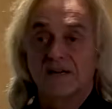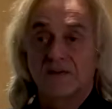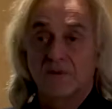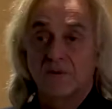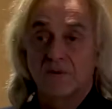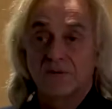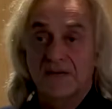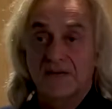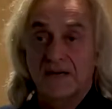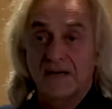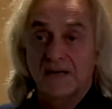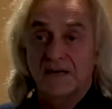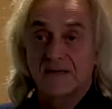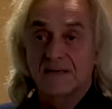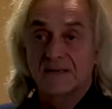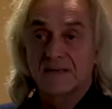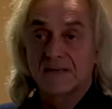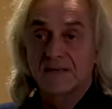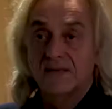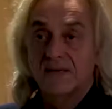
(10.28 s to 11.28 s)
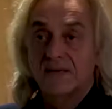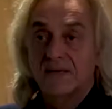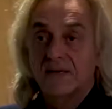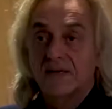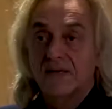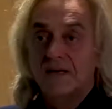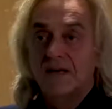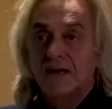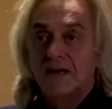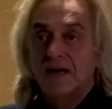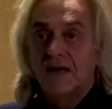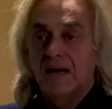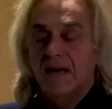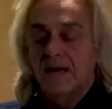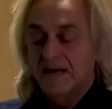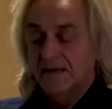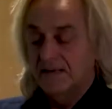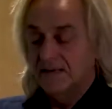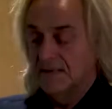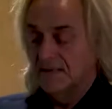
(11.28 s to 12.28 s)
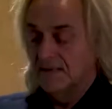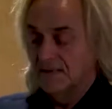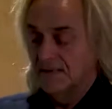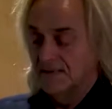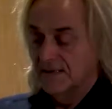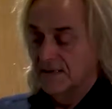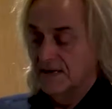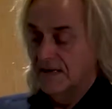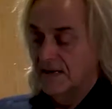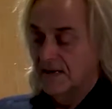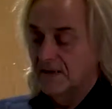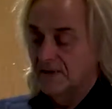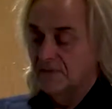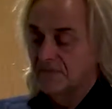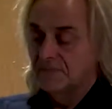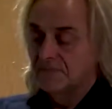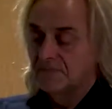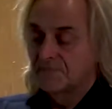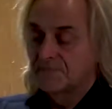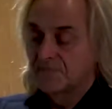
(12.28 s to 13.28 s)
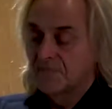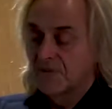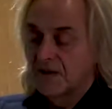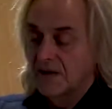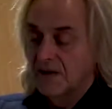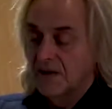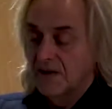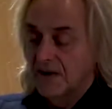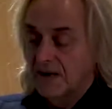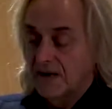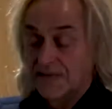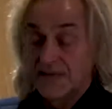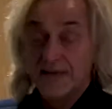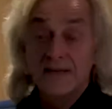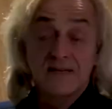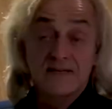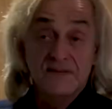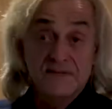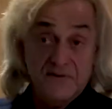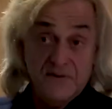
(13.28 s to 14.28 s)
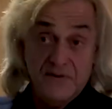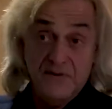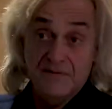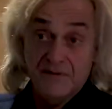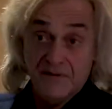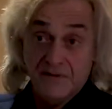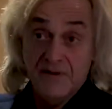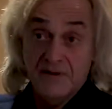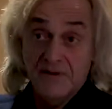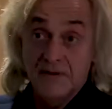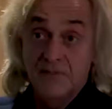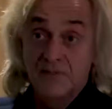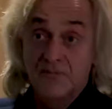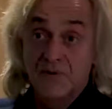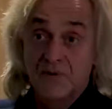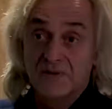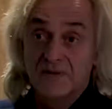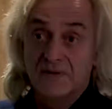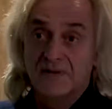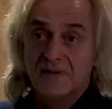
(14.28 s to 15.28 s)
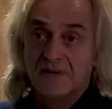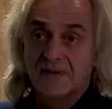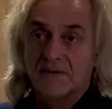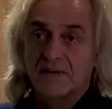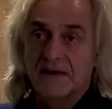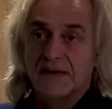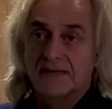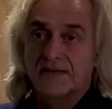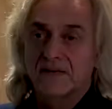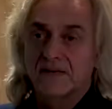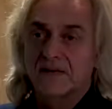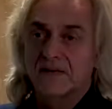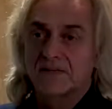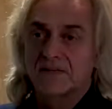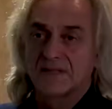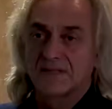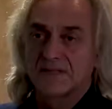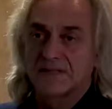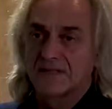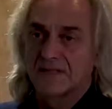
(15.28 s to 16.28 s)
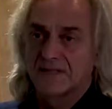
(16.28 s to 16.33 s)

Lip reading: does watercolors. And I think he's a very, very important and great artist.